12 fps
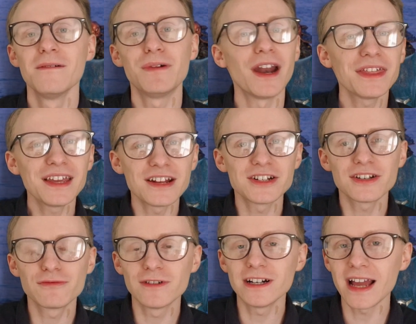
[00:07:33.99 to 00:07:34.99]
But I think it
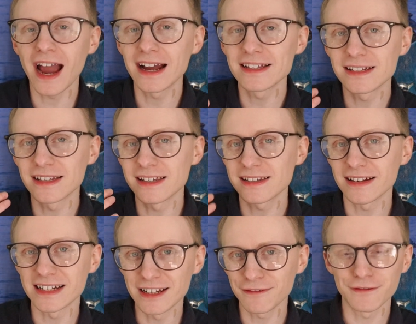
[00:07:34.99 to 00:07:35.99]
just really adds to the
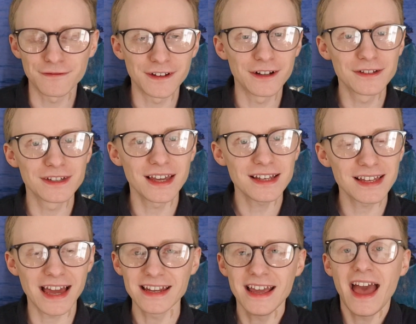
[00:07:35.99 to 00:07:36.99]
slightly different feel to this,
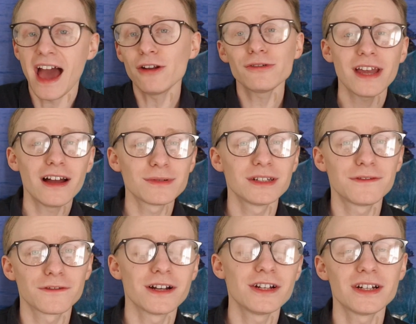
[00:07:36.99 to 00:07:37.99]
and also helps to
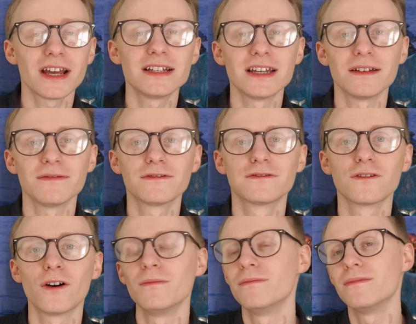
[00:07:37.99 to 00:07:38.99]
differentiate it
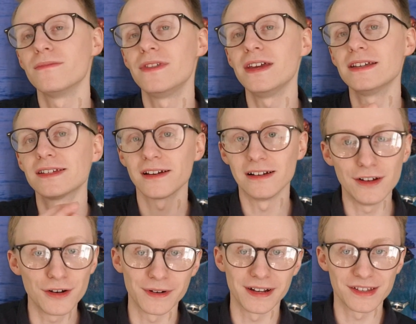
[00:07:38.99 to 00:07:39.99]
from the
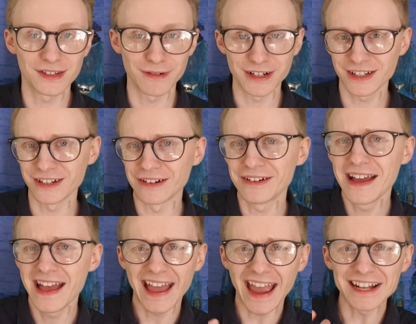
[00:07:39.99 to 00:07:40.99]
Silurians, which, you know,
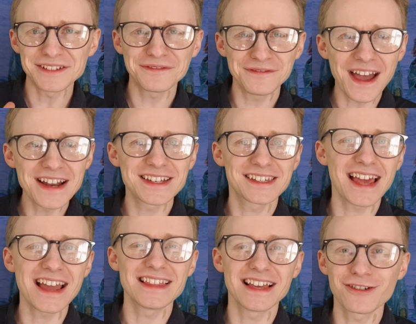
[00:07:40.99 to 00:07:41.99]
it's fair to
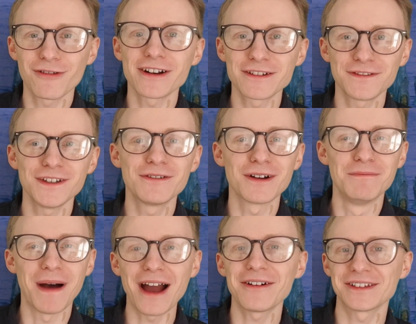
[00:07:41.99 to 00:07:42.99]
say there's quite a few
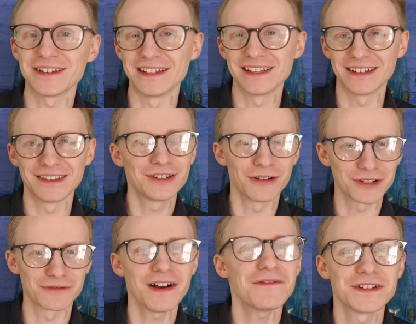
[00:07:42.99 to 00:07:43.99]
comparisons. I know the
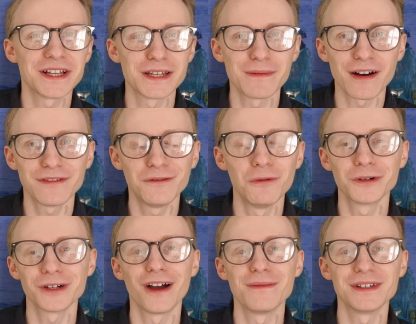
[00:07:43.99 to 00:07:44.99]
Doctor references about 4
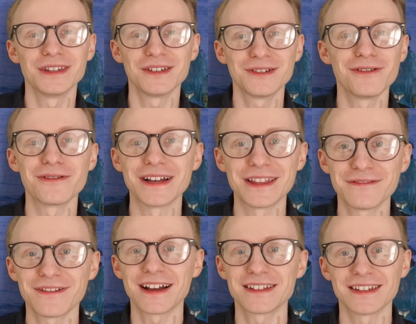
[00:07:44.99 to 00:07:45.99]
times in the story the
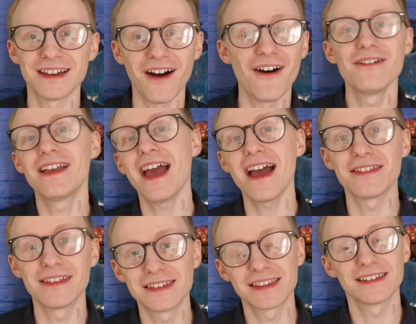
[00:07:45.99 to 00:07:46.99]
fact that, oh yeah,
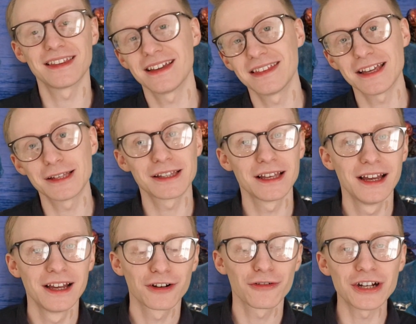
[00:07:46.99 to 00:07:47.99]
these
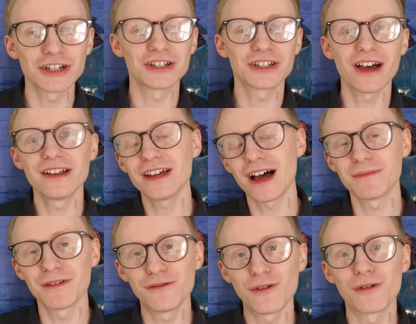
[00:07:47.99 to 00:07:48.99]
creatures turned up
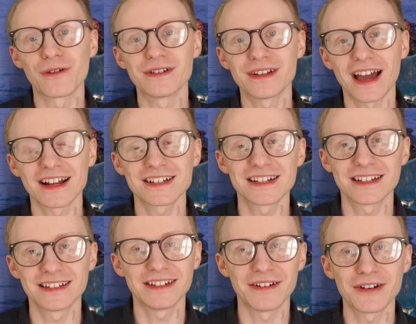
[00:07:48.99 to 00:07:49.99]
before, and actually,
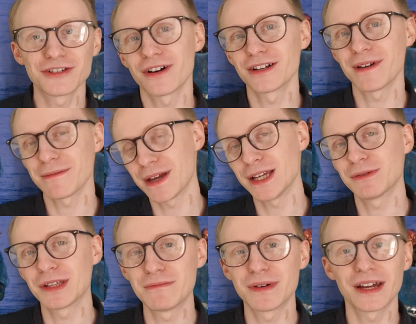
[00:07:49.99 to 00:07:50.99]
you know, I tried to make peace
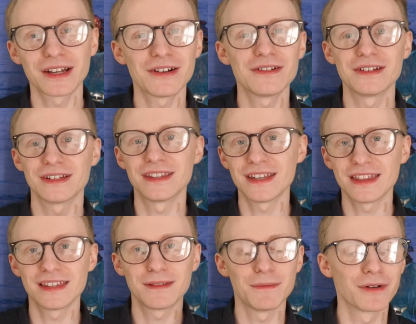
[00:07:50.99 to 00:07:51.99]
with them, but I couldn't, and
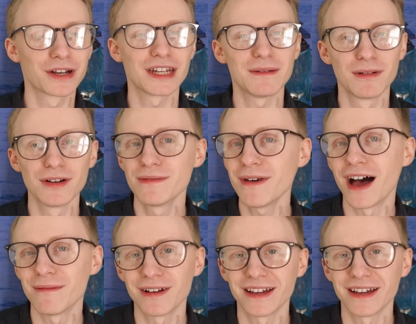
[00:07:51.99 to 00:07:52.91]
then the Brigadier blew them up.